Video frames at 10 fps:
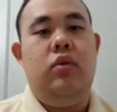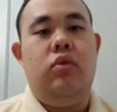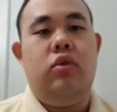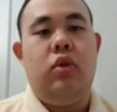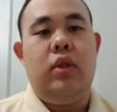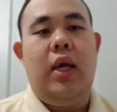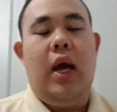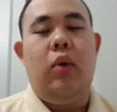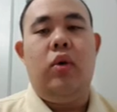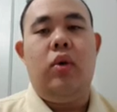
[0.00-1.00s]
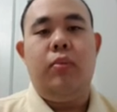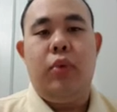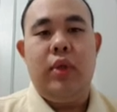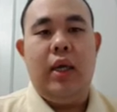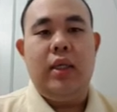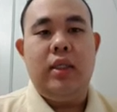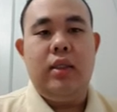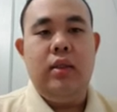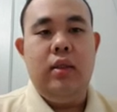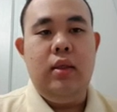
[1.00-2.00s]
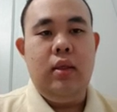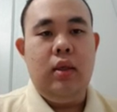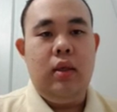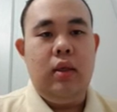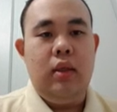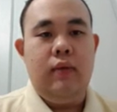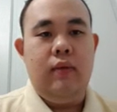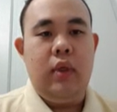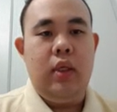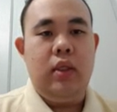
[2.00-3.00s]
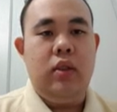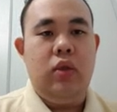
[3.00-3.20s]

to show that our product is